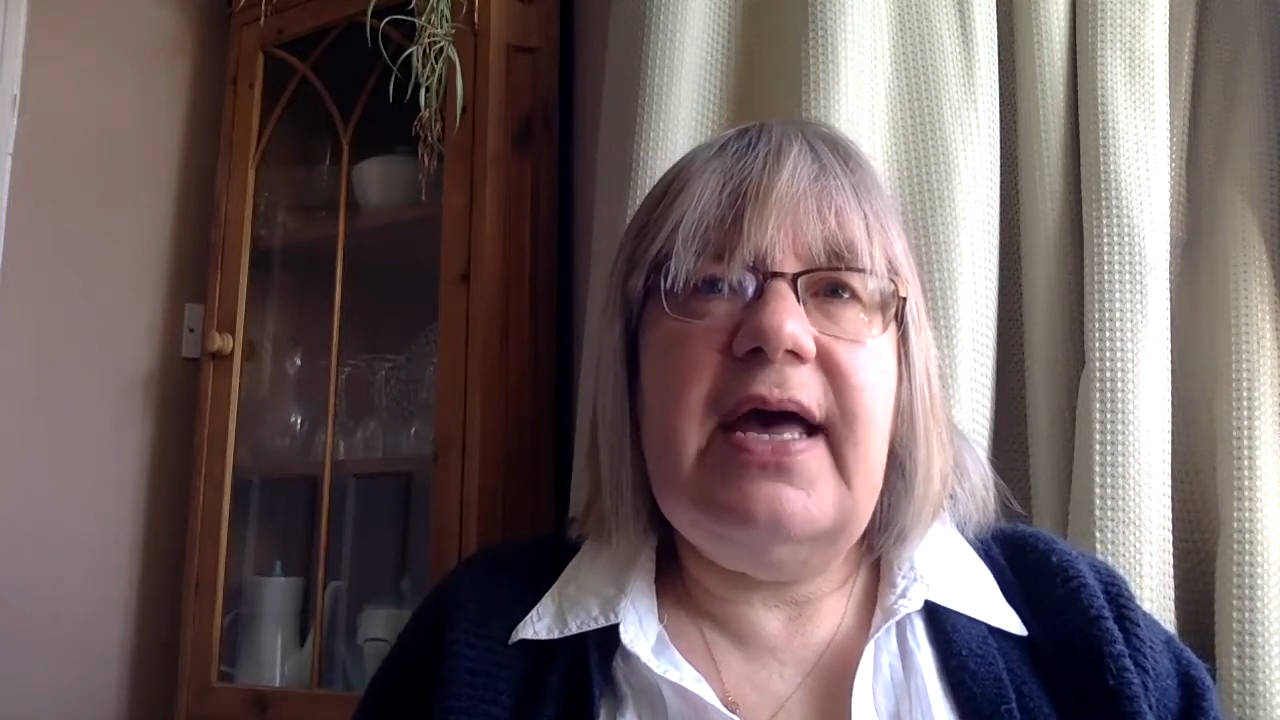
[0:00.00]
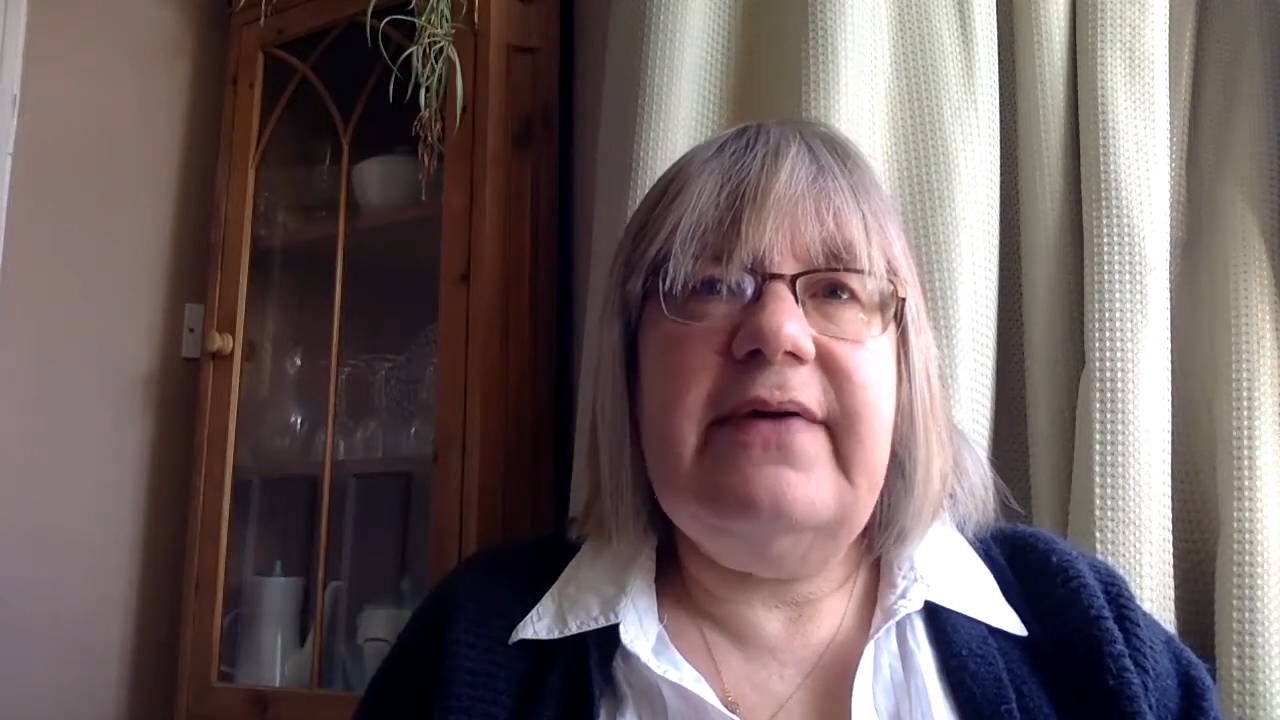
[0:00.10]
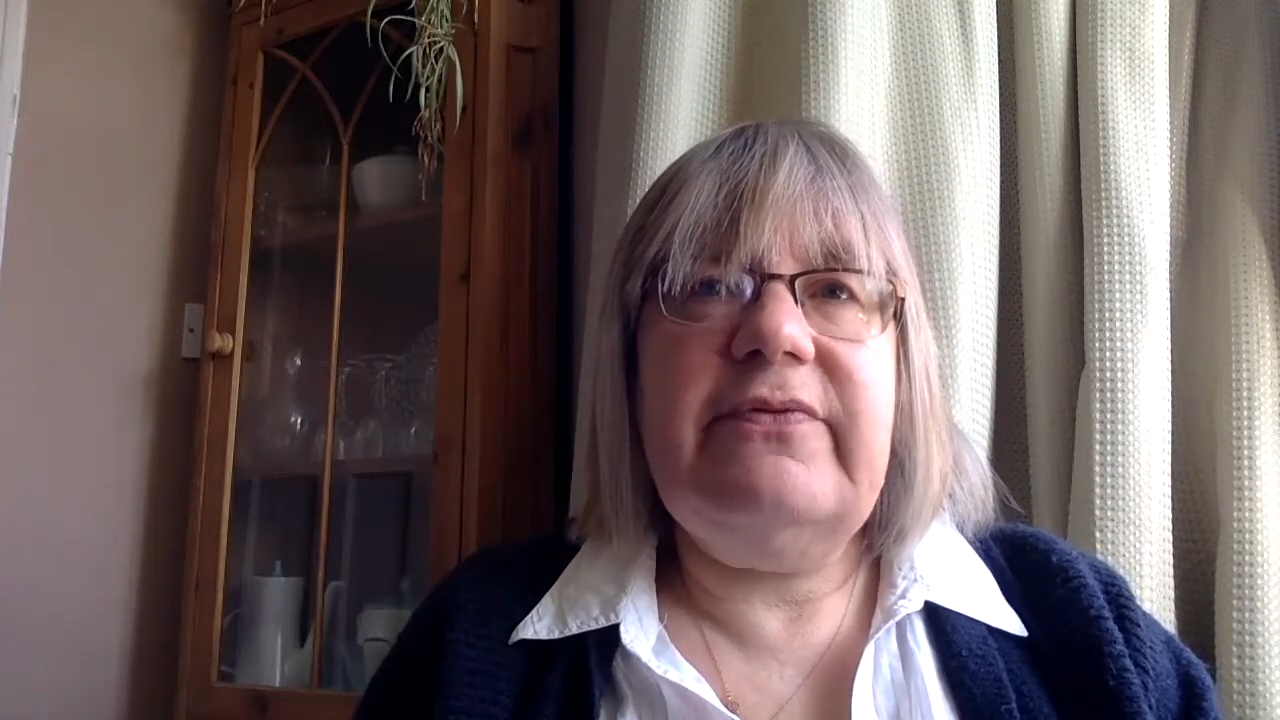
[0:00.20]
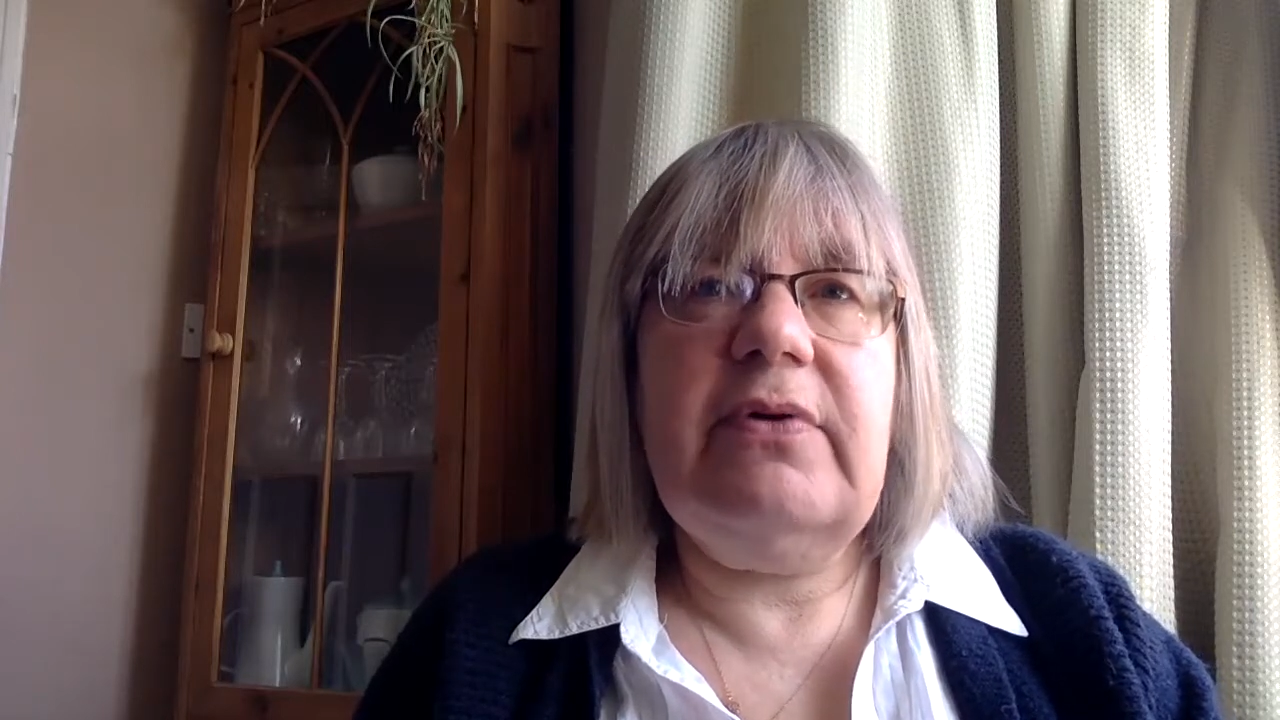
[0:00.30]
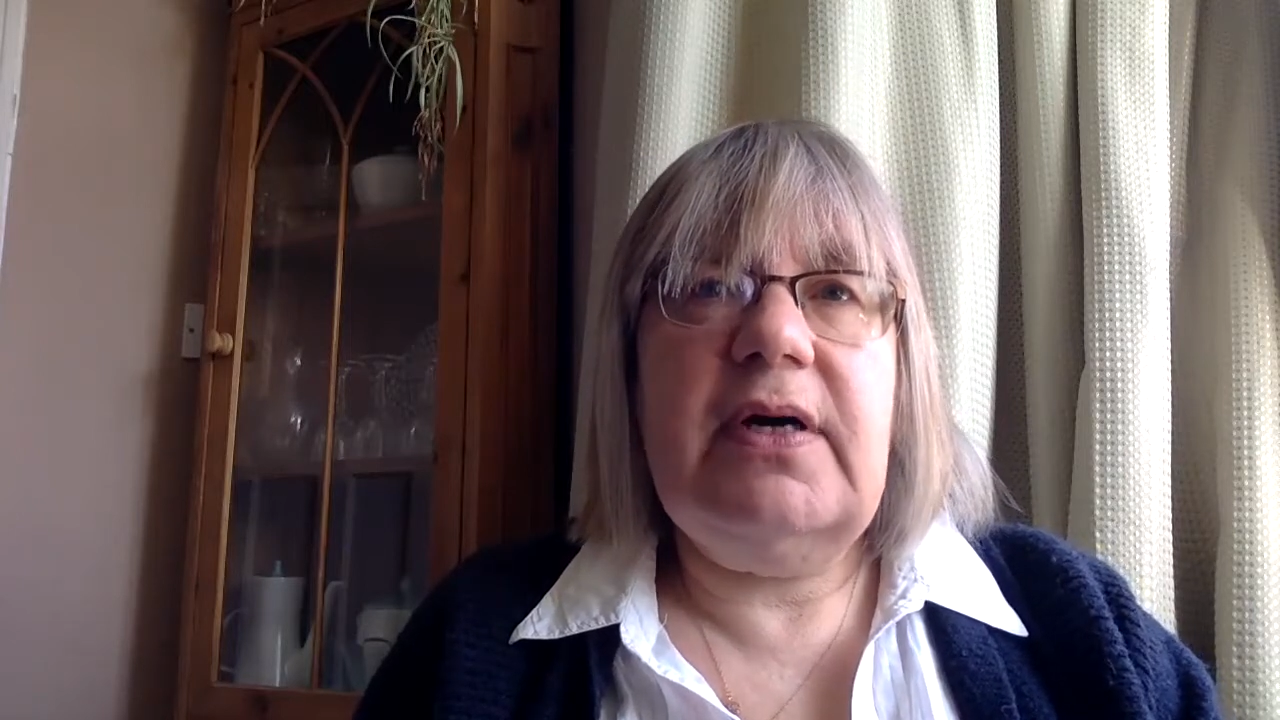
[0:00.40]

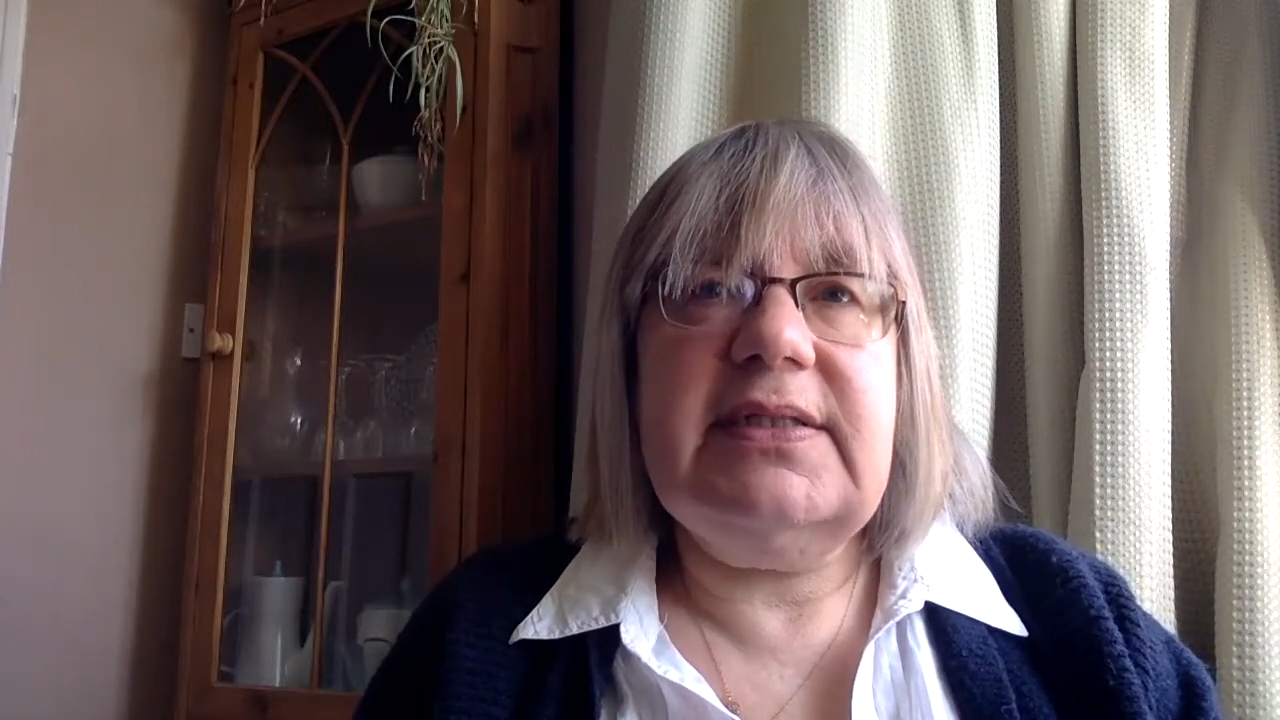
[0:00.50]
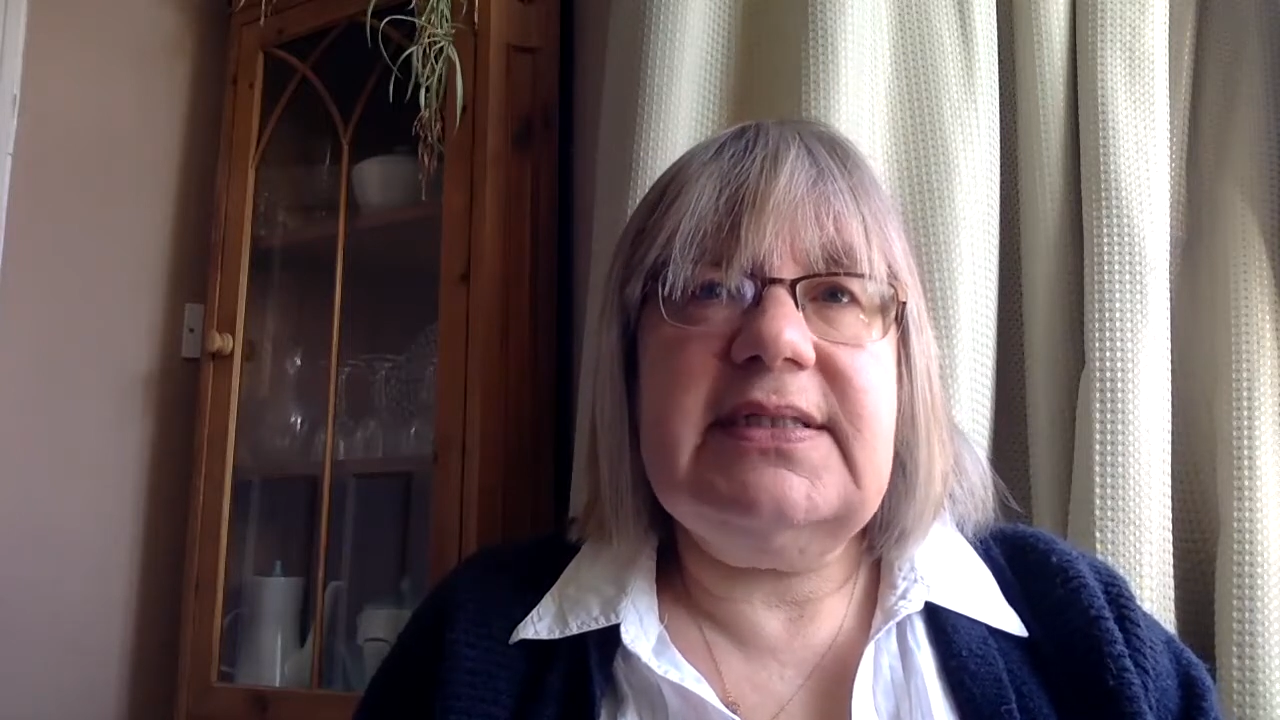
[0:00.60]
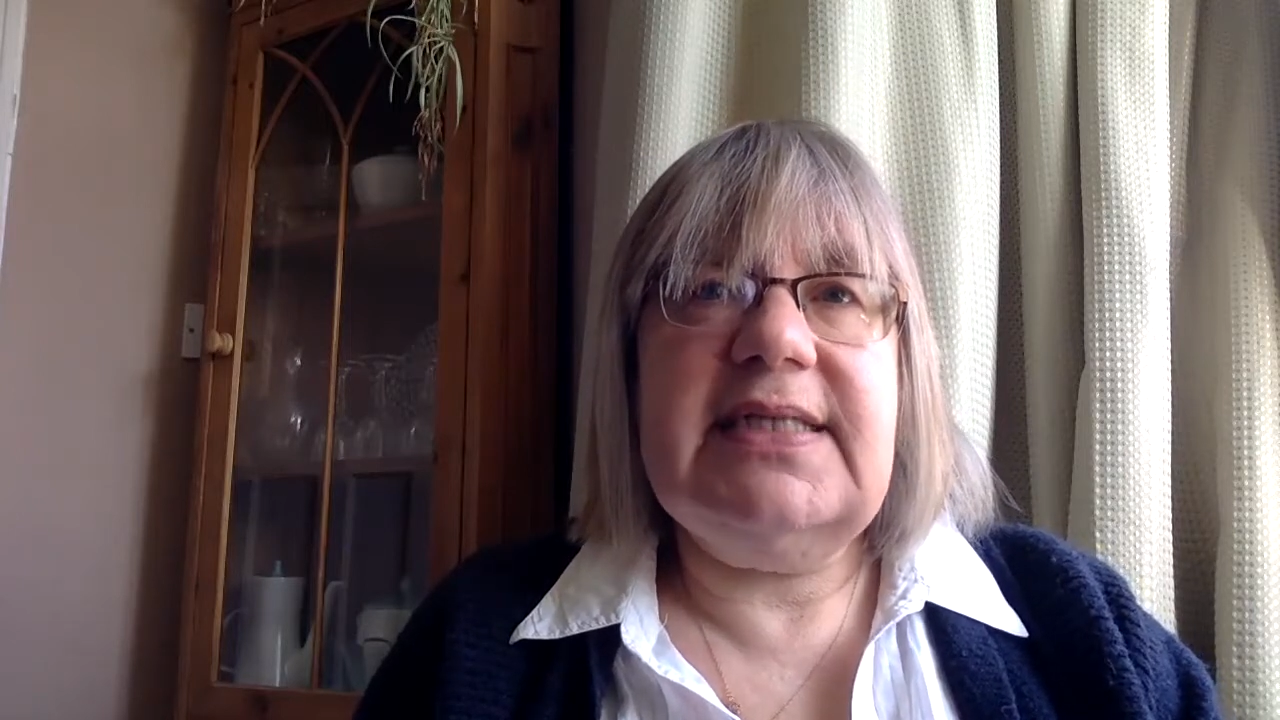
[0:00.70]
Everard's